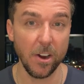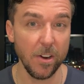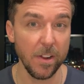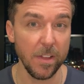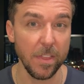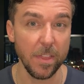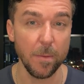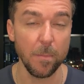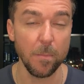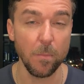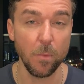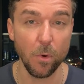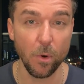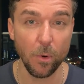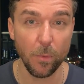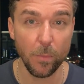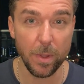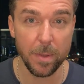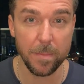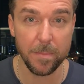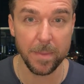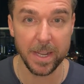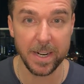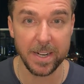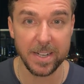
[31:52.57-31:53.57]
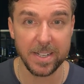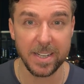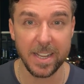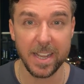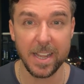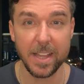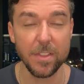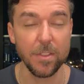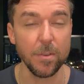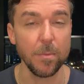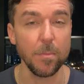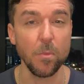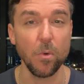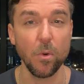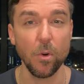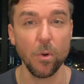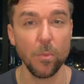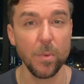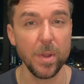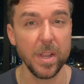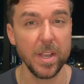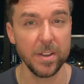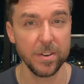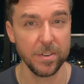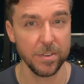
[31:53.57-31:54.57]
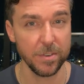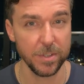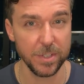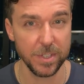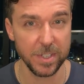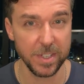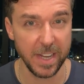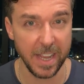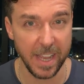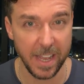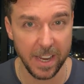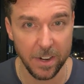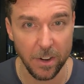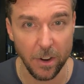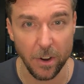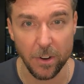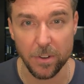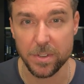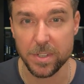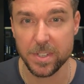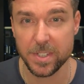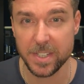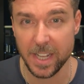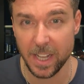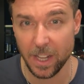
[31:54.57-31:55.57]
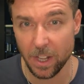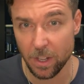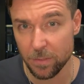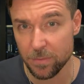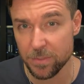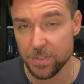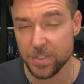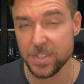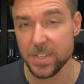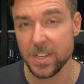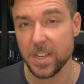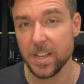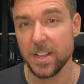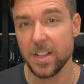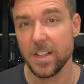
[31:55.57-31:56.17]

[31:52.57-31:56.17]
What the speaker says: And the more we meditate, the more we understand ourselves